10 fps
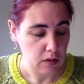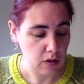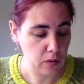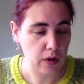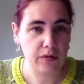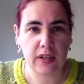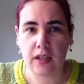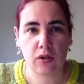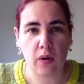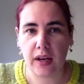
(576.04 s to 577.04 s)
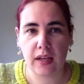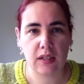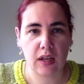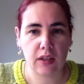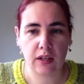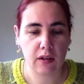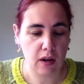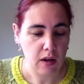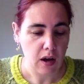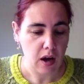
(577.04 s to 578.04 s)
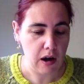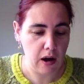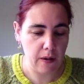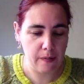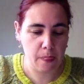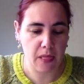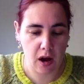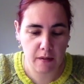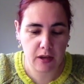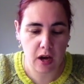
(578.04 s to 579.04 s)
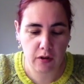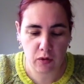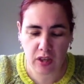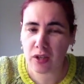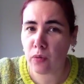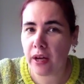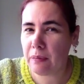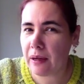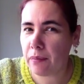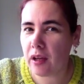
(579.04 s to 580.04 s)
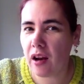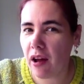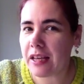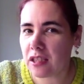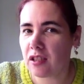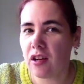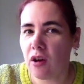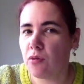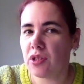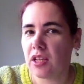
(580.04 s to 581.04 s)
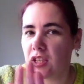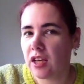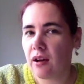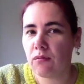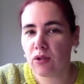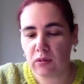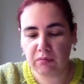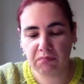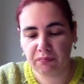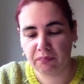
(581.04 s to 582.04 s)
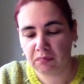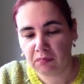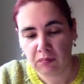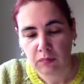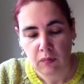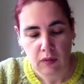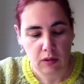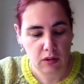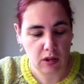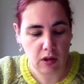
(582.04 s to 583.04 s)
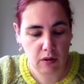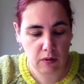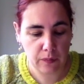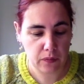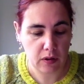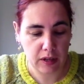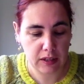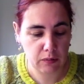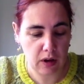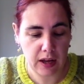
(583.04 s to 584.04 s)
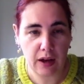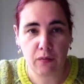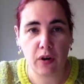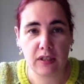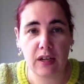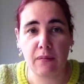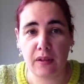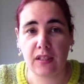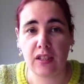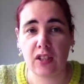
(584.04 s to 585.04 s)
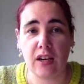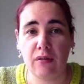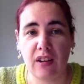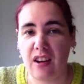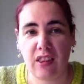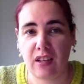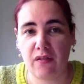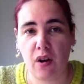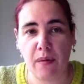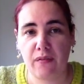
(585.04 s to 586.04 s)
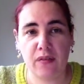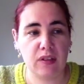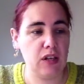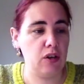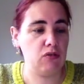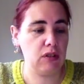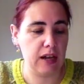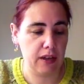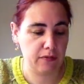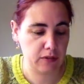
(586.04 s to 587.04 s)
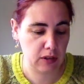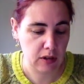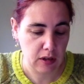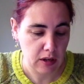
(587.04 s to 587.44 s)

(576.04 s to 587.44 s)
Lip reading: The 12th day is quite easy. I think I'm kind of one of these weird people that likes to know the stitch count. So I have worked out my stitch count, and I think I've got about 1,500 left.